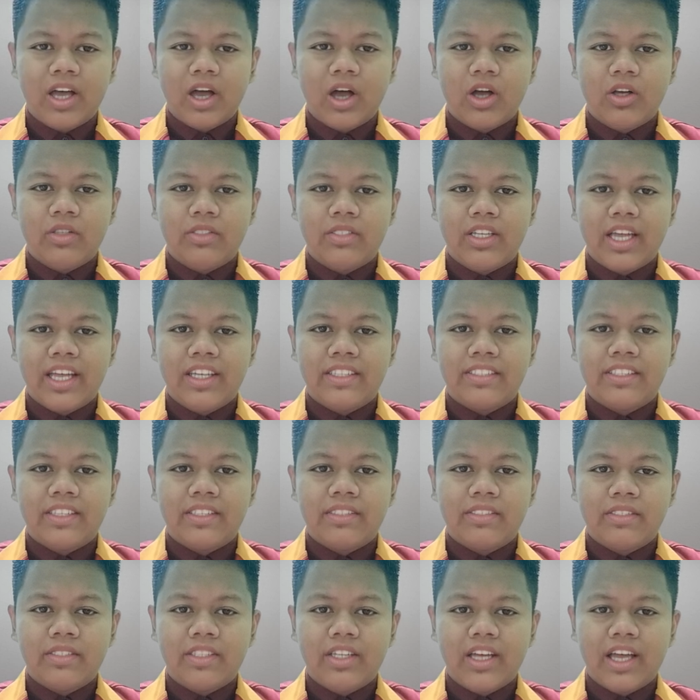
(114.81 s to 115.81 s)

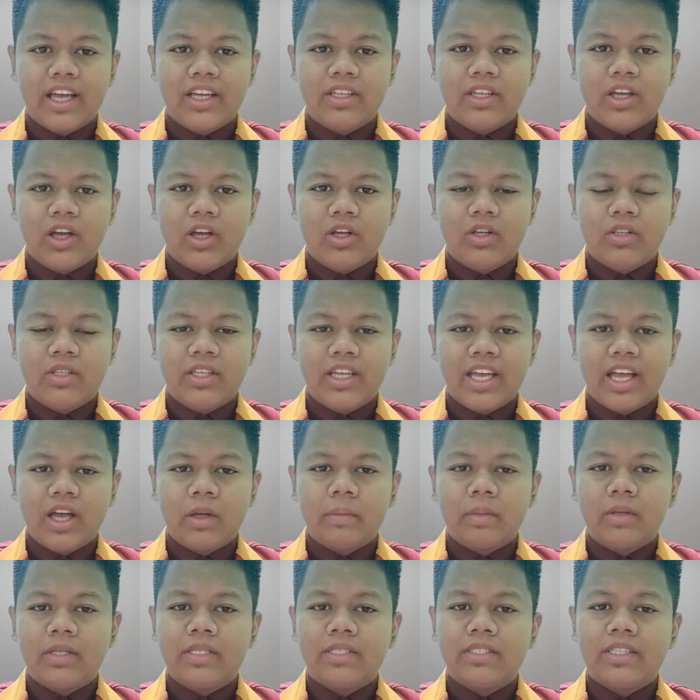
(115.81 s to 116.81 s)
and current
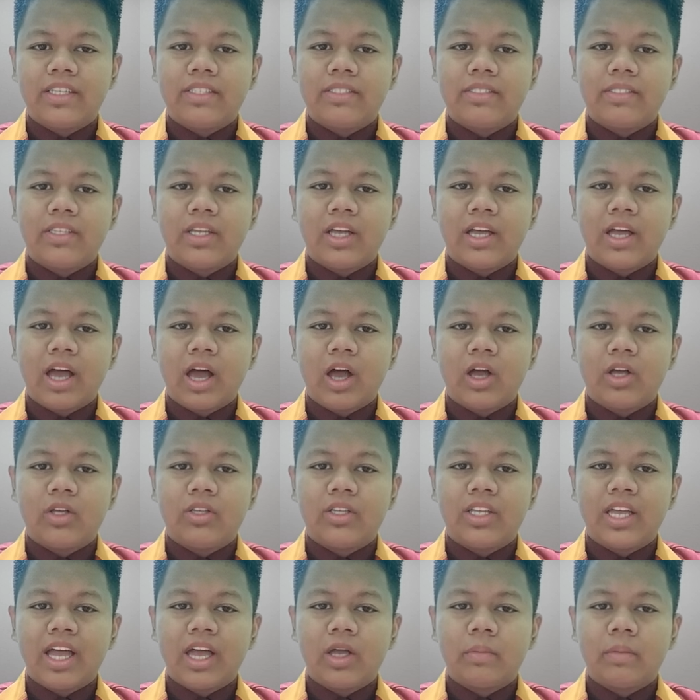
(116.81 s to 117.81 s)
liabilities,
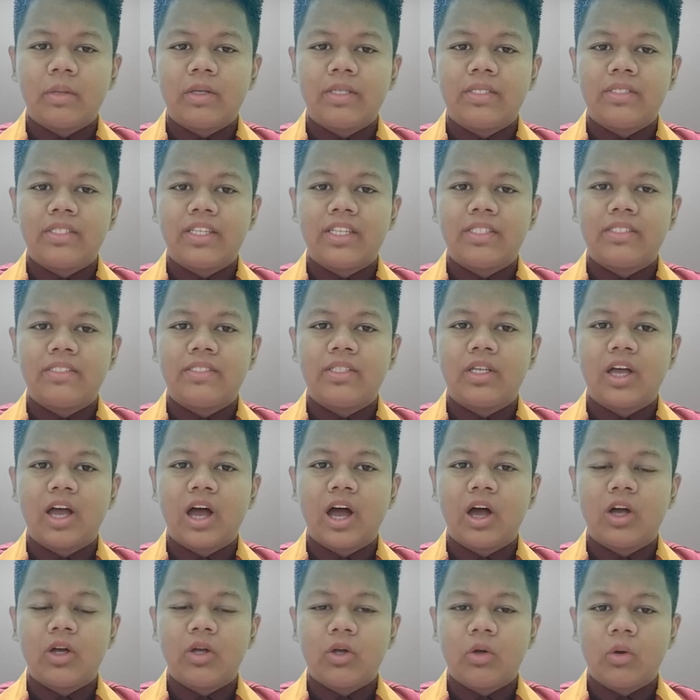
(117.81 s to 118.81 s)

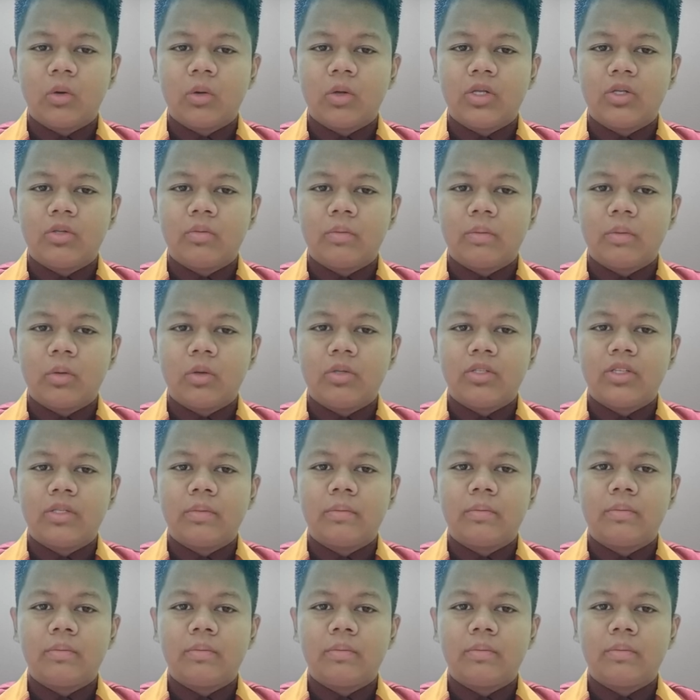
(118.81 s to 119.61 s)
are always reported